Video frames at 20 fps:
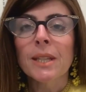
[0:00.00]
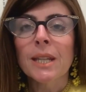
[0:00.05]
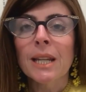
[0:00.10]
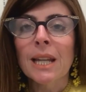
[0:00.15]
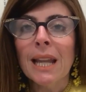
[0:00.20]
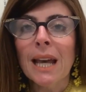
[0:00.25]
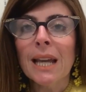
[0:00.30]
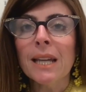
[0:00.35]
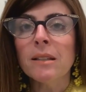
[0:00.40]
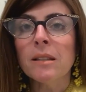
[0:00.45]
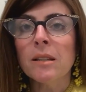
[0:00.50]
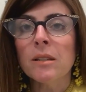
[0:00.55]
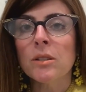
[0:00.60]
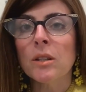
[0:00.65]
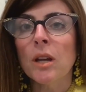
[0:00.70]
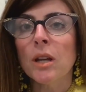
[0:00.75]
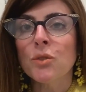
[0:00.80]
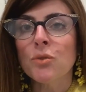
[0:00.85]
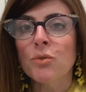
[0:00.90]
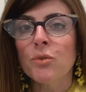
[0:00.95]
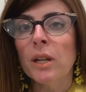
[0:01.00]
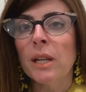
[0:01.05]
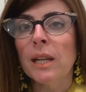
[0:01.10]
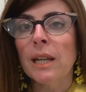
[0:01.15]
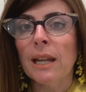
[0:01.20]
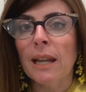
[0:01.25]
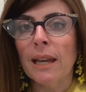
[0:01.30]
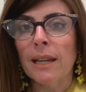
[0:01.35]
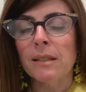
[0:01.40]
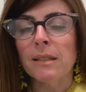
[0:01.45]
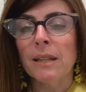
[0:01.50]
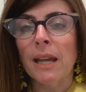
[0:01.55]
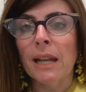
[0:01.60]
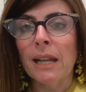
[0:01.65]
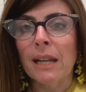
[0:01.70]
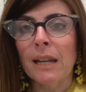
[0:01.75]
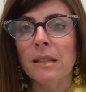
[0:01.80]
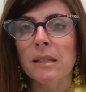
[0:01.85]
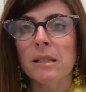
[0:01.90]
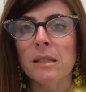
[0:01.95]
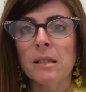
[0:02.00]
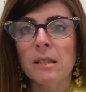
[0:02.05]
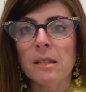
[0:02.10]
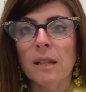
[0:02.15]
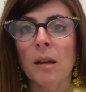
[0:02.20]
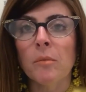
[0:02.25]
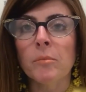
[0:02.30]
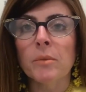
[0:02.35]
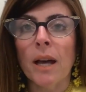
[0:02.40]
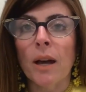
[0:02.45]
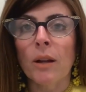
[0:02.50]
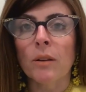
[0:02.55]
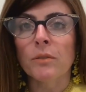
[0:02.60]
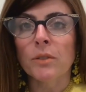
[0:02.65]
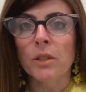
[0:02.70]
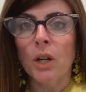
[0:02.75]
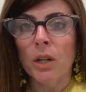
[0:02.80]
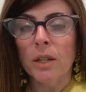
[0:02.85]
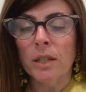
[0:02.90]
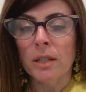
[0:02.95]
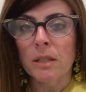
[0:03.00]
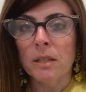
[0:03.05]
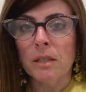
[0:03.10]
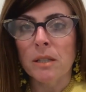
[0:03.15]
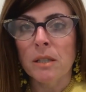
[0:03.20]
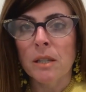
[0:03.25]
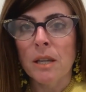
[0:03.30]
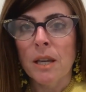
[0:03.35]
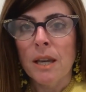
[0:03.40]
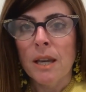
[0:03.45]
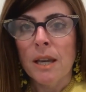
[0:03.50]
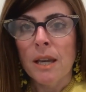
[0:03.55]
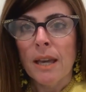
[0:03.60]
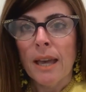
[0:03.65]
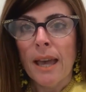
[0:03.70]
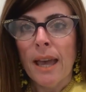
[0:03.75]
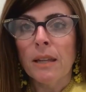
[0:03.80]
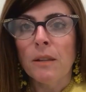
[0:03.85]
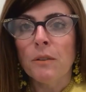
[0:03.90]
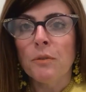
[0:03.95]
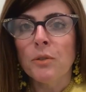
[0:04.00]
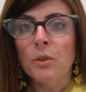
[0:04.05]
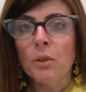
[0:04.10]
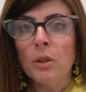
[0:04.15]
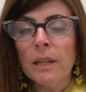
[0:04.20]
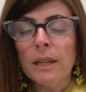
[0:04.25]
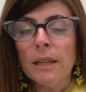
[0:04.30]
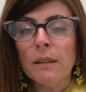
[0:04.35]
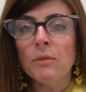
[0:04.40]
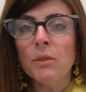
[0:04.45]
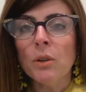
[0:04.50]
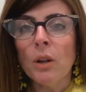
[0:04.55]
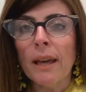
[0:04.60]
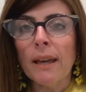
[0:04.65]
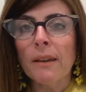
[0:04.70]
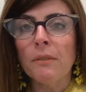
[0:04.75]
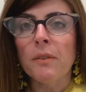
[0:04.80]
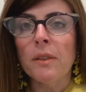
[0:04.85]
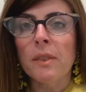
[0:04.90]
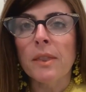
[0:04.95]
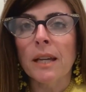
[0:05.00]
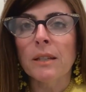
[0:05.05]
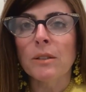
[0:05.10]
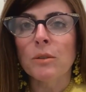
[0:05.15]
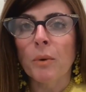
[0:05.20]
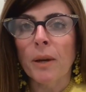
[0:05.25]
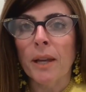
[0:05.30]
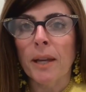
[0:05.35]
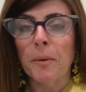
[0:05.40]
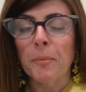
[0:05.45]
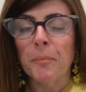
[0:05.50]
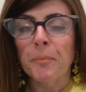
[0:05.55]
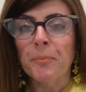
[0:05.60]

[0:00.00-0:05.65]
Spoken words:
Light is not really light unless it comes out of darkness. And if you live your life in that way,